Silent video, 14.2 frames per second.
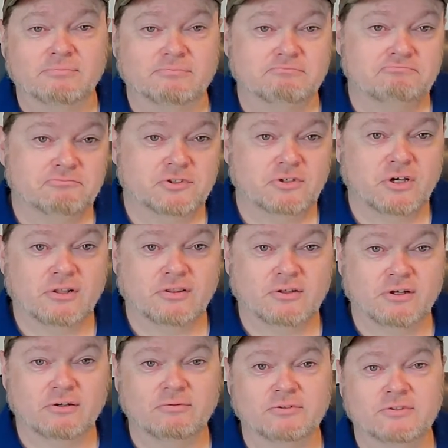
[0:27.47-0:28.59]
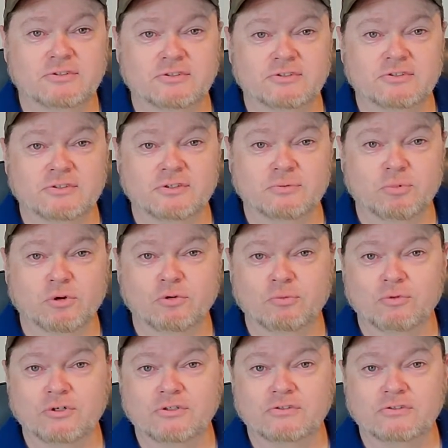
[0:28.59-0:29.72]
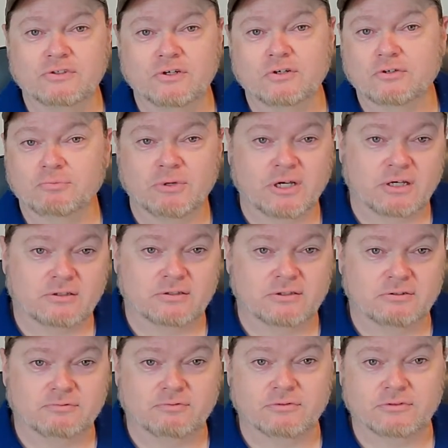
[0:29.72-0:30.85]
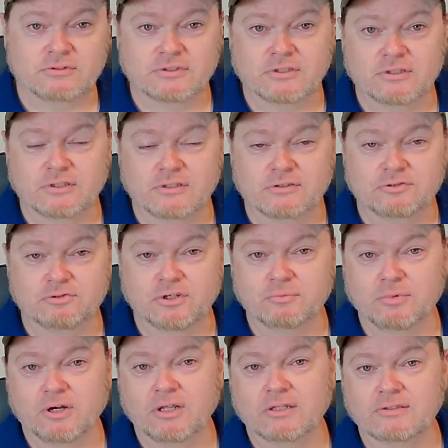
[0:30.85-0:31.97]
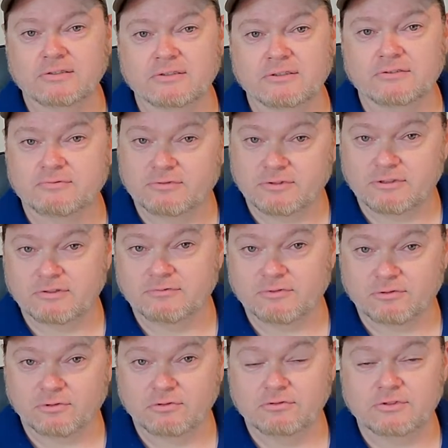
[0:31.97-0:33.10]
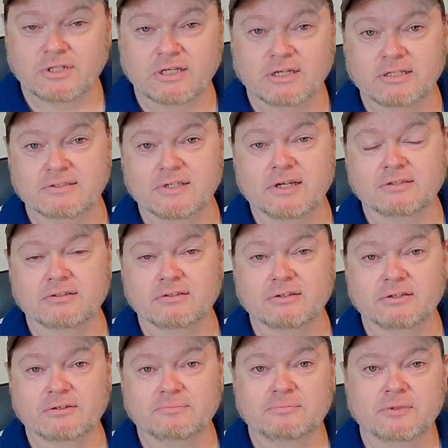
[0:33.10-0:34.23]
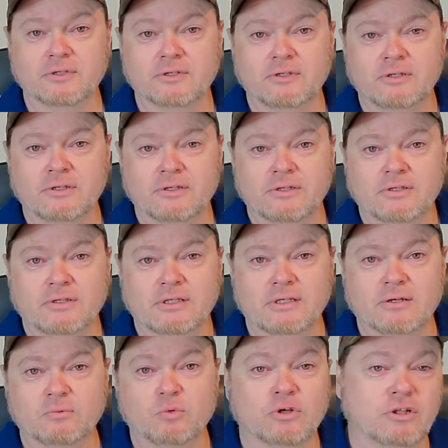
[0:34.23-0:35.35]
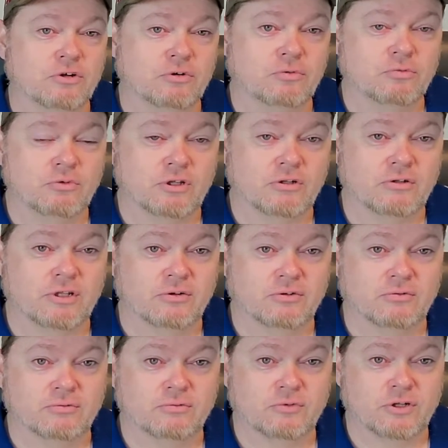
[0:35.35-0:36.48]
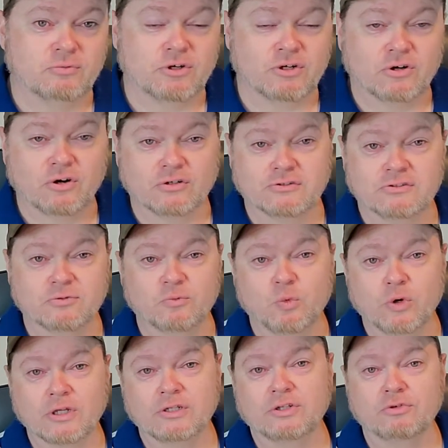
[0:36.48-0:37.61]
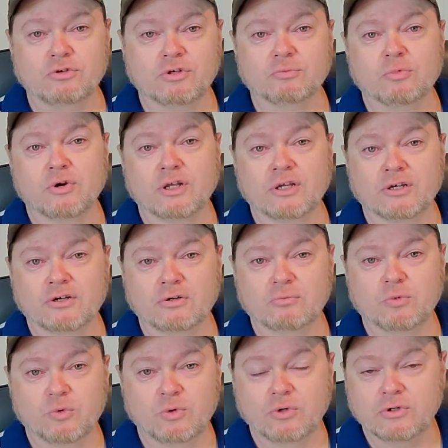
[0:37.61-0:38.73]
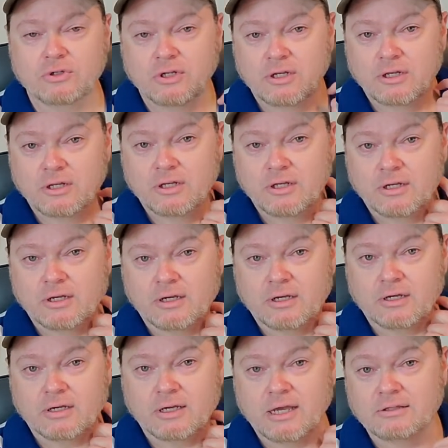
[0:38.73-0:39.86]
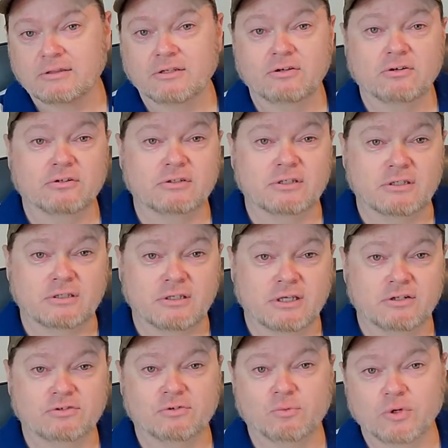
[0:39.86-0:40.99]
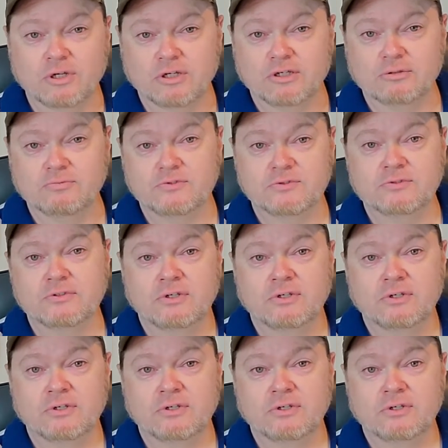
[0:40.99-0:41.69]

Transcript: so I thought it was just appropriate to talk about the different drink policies for the different cruise lines out there. In regards to what you can bring on board out there on the interwebs.